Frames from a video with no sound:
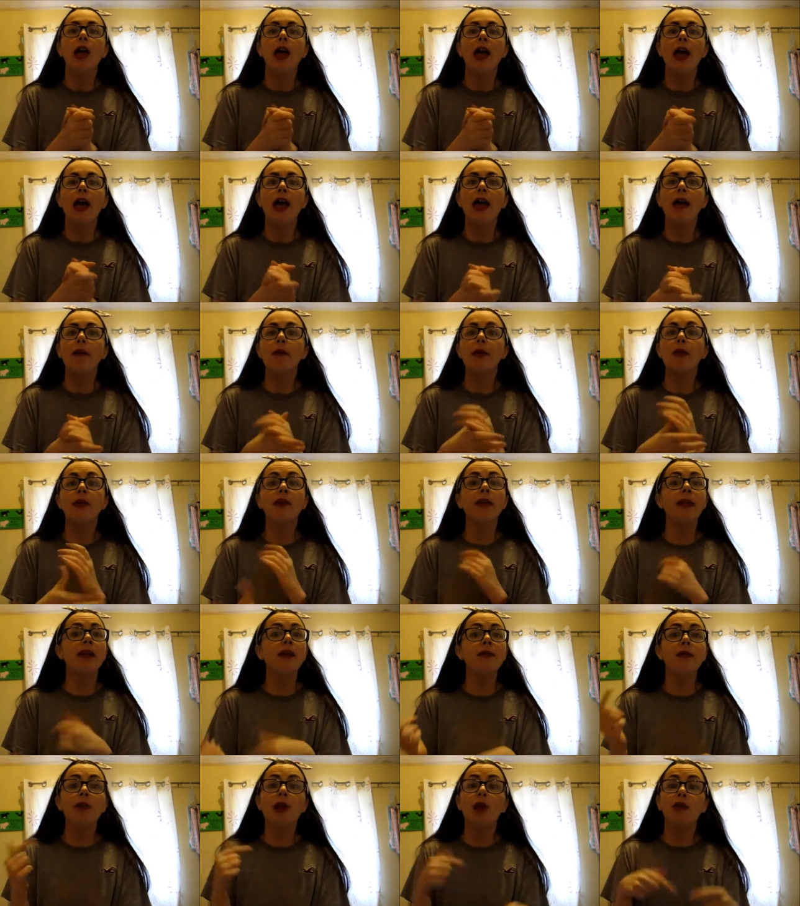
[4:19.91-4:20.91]
Um, I was
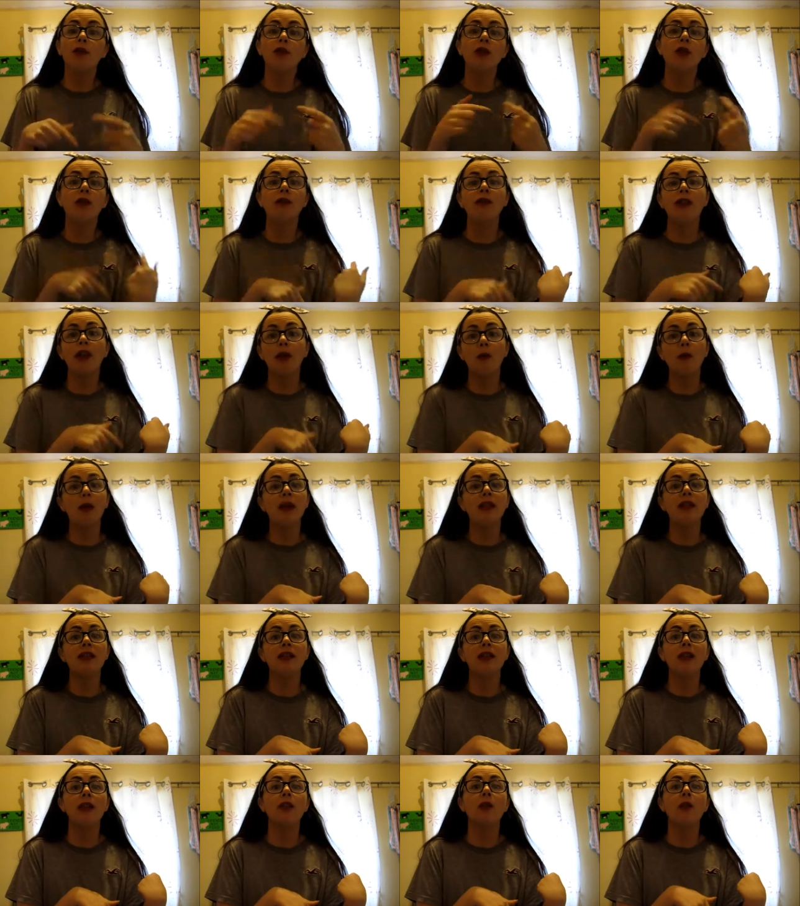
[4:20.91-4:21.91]
meant to be off Tuesday and
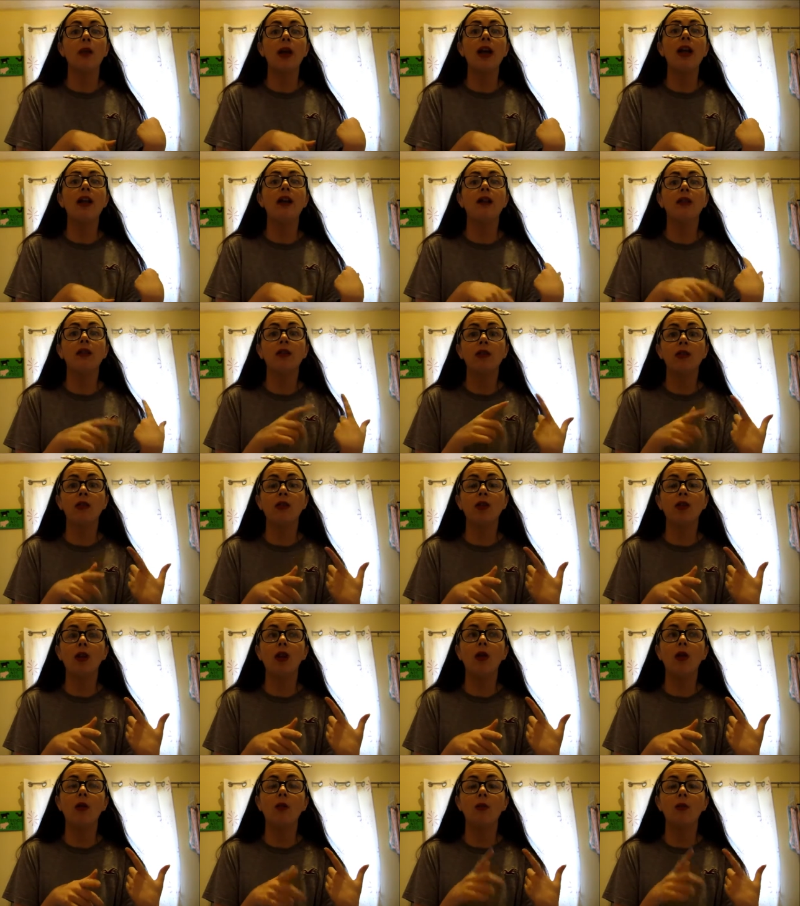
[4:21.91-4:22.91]
Wednesday as well,
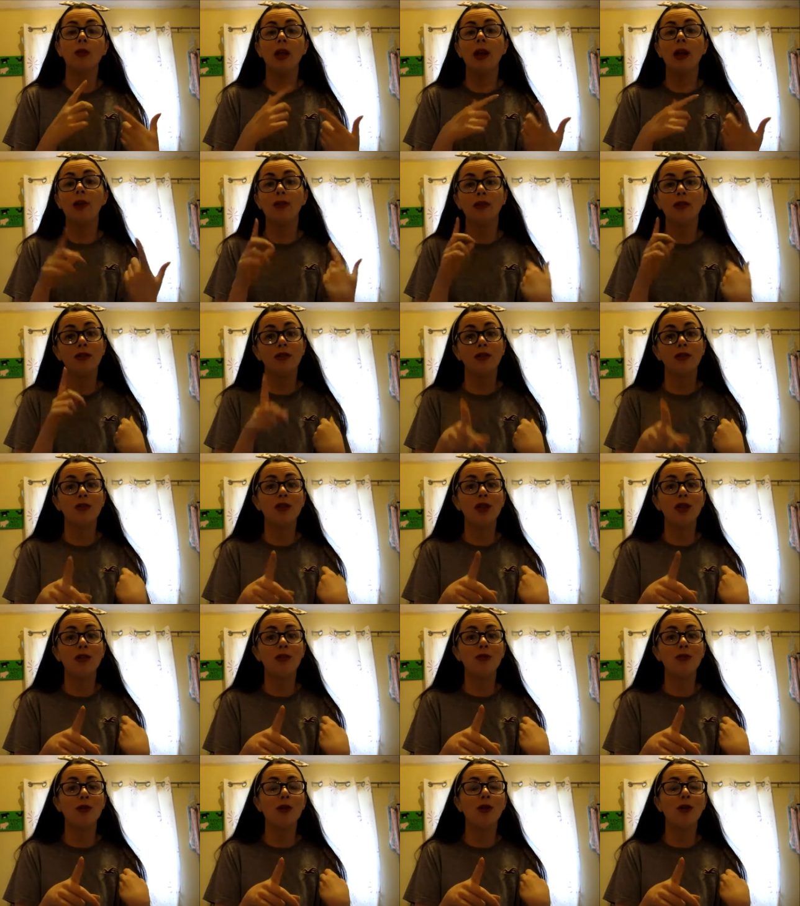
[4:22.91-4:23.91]
so that was an
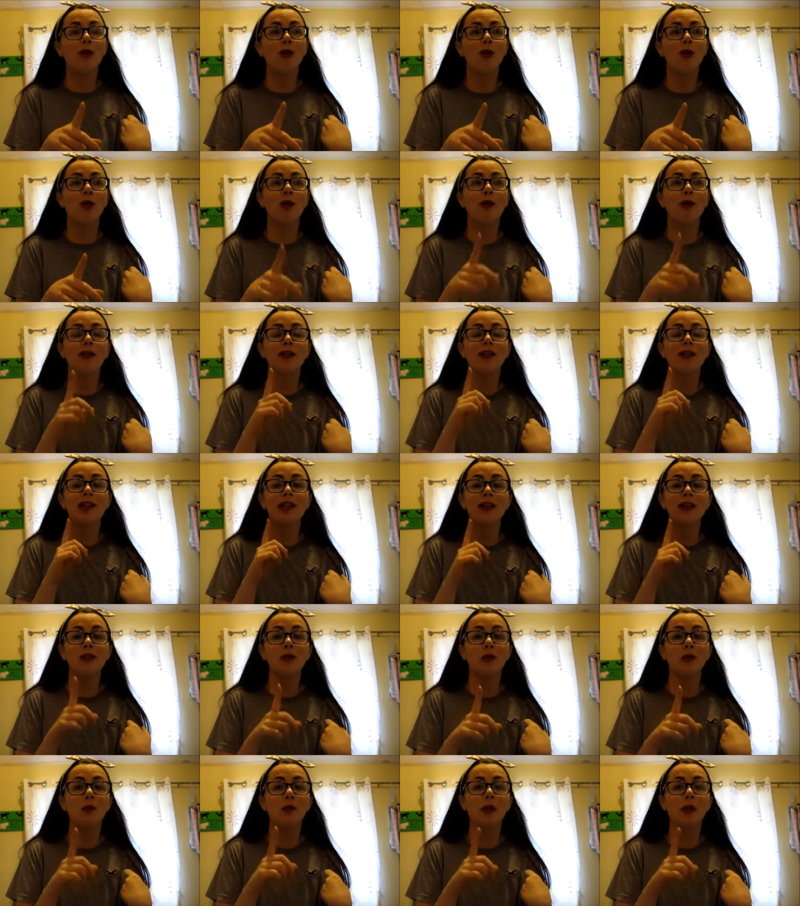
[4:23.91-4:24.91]
unusual occurrence and
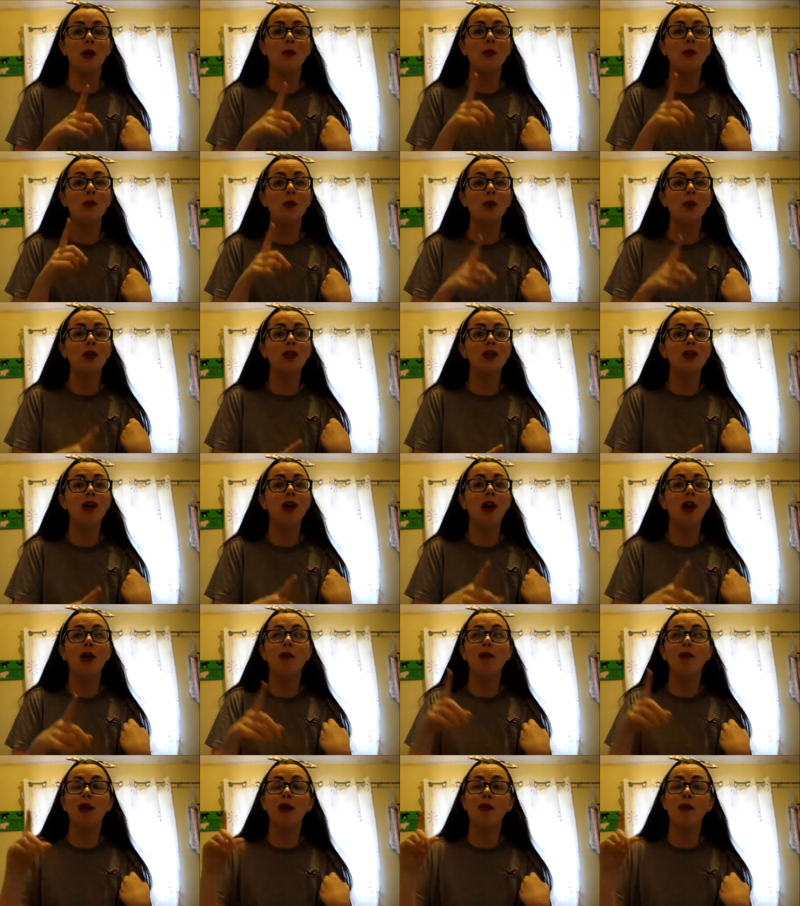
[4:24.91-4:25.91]
something I booked
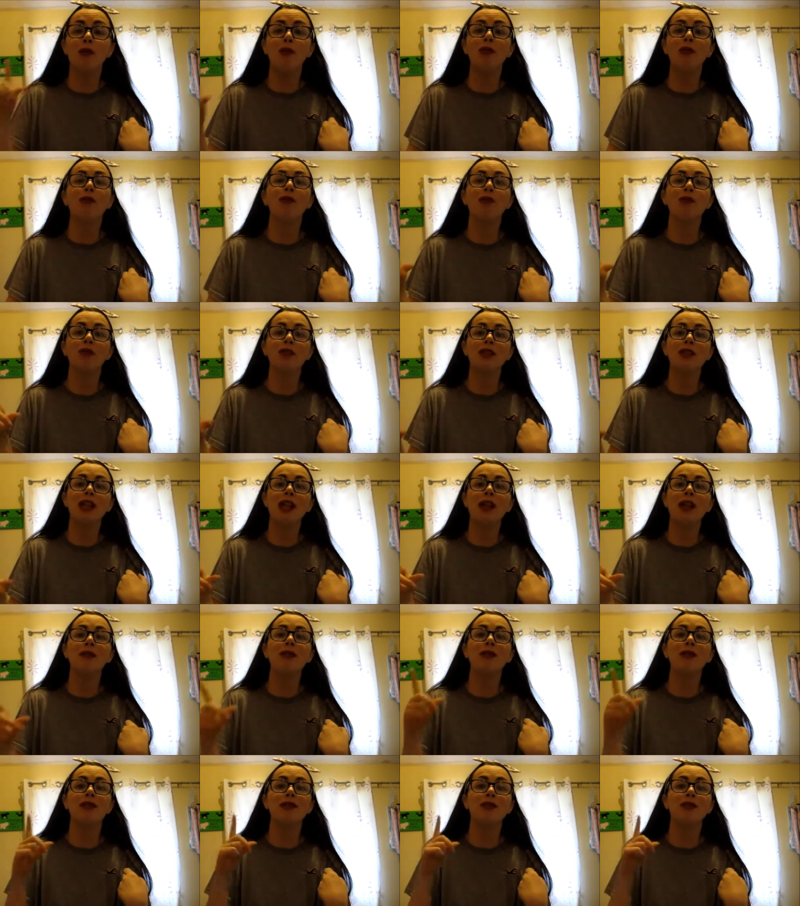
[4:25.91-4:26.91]
off on my first day
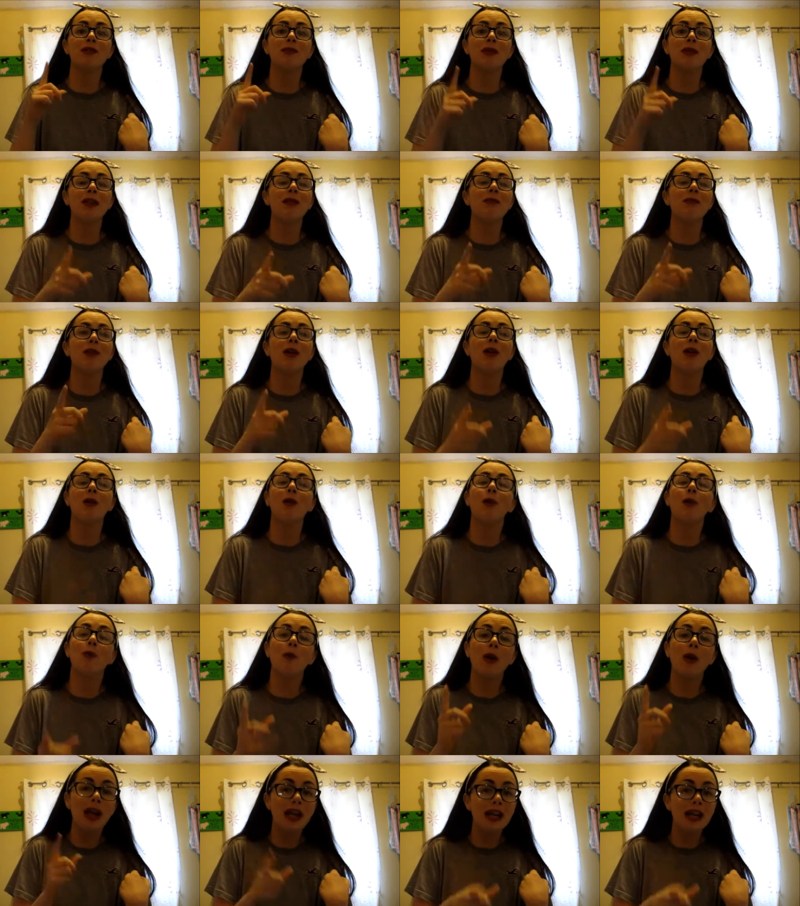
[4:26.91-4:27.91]
because I was meant to be going
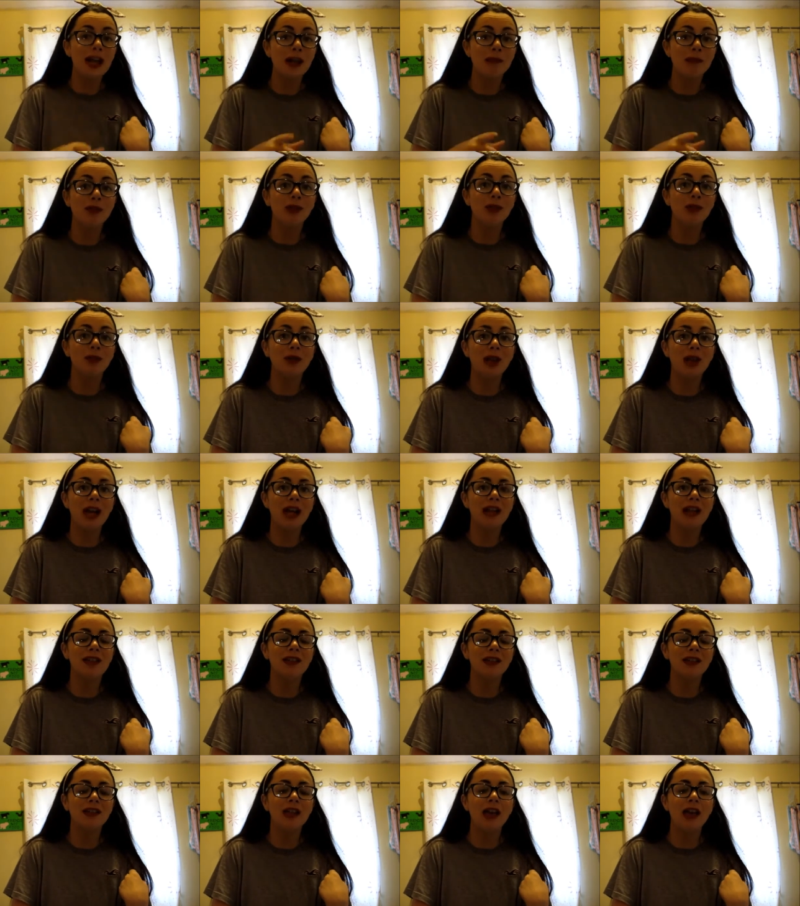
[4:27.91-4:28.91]
away them two
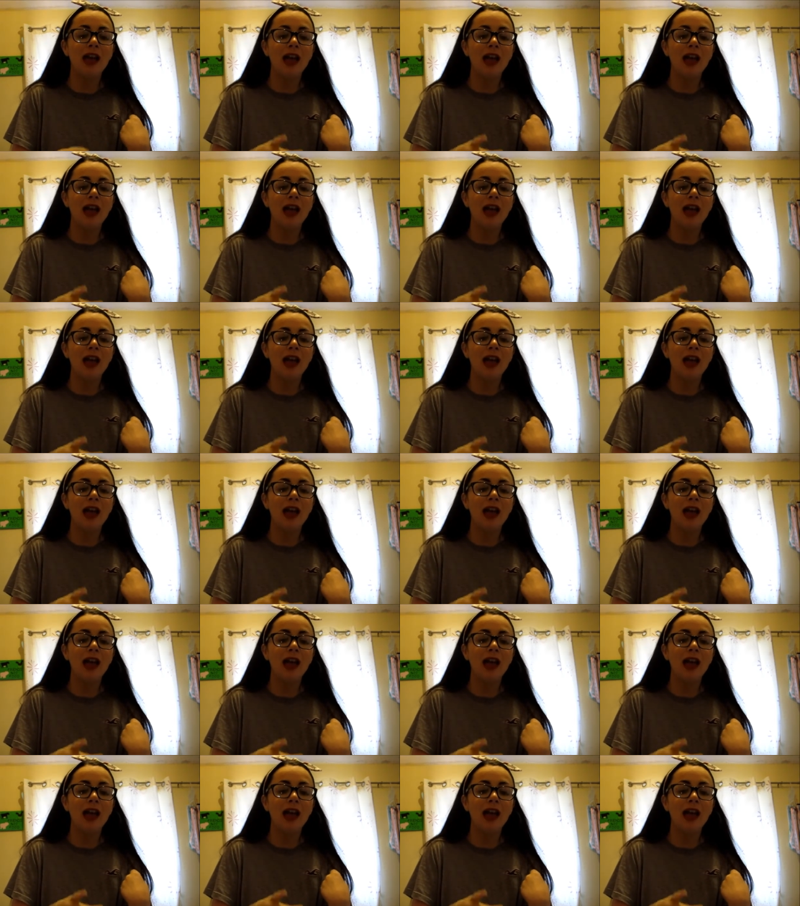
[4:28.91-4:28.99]
days.